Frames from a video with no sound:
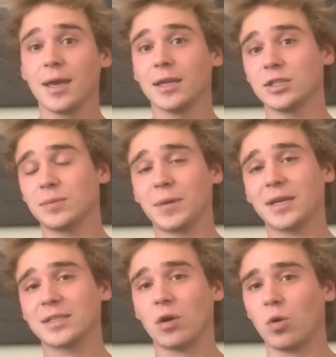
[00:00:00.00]
just
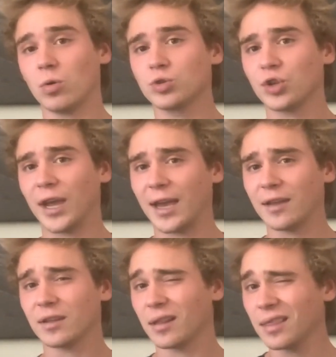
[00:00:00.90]
because it holds your
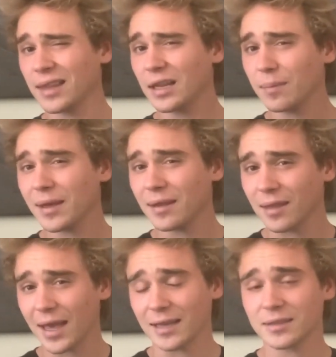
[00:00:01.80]
hand a little bit
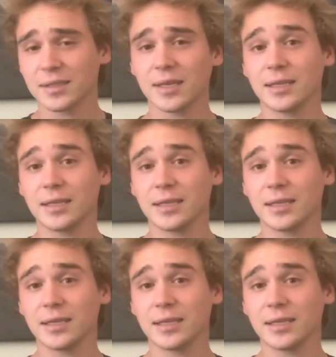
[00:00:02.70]
less.